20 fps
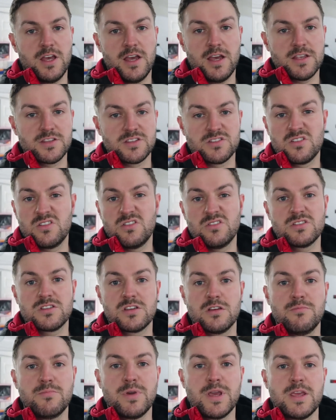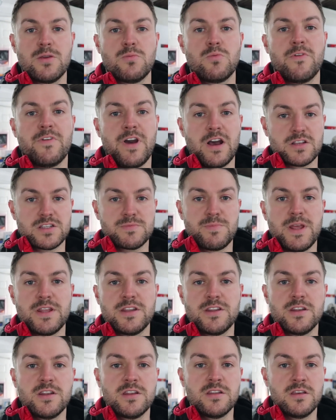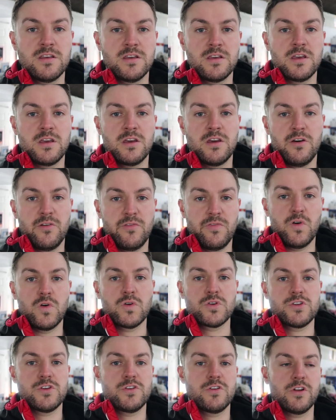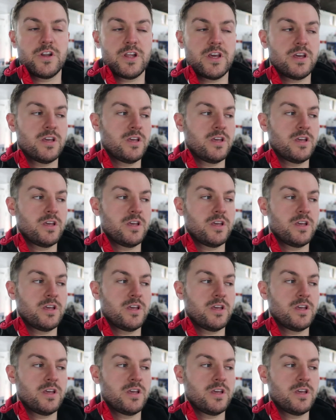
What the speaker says: as good as can be without spending a fortune on it.